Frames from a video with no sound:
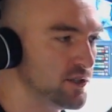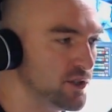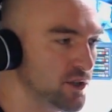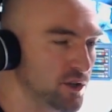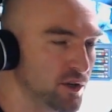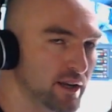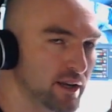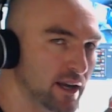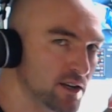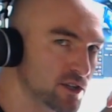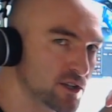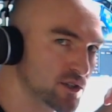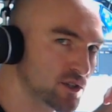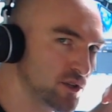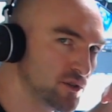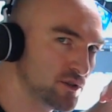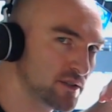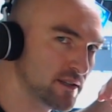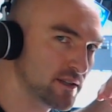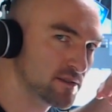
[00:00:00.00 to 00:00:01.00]
can just
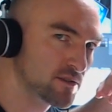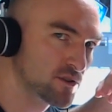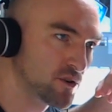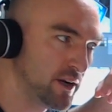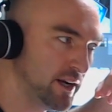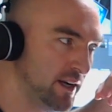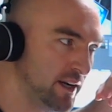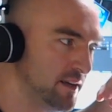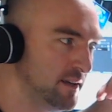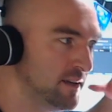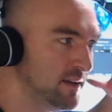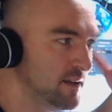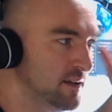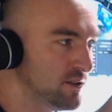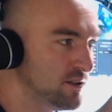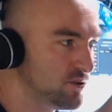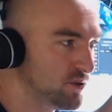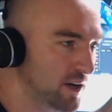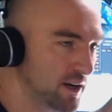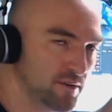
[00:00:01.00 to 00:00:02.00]
use this screen
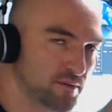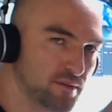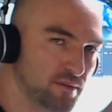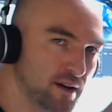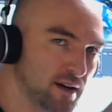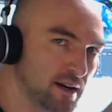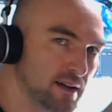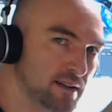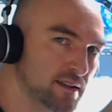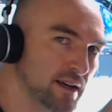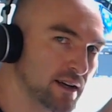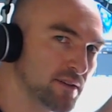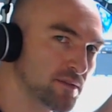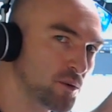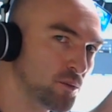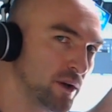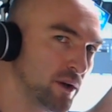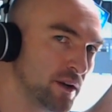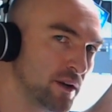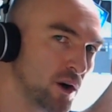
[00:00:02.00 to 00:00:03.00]
to have the
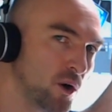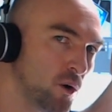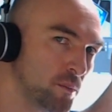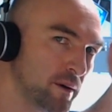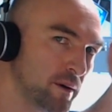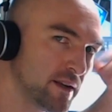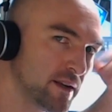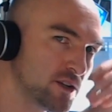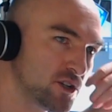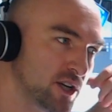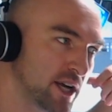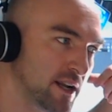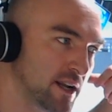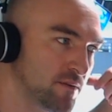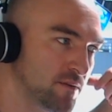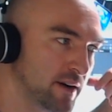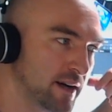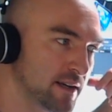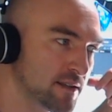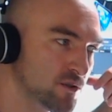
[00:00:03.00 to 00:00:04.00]
window open and share it
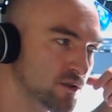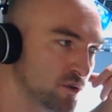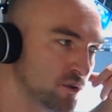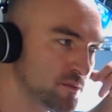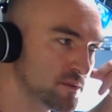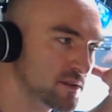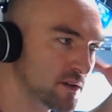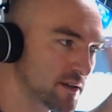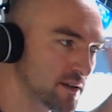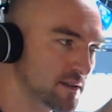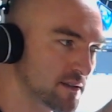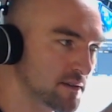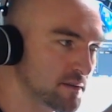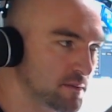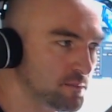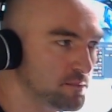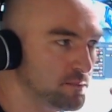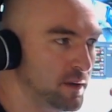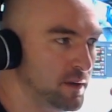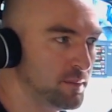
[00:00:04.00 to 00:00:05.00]
via Zoom so that the
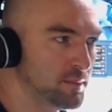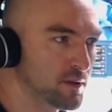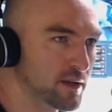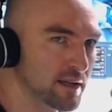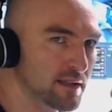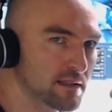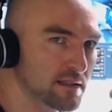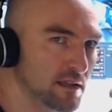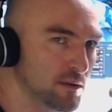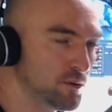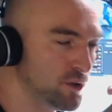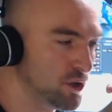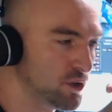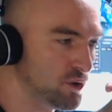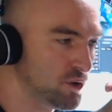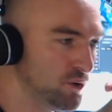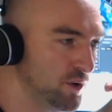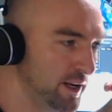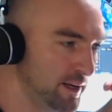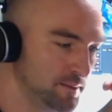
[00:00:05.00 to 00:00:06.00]
people can see what you're
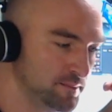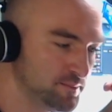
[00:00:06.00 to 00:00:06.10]
doing.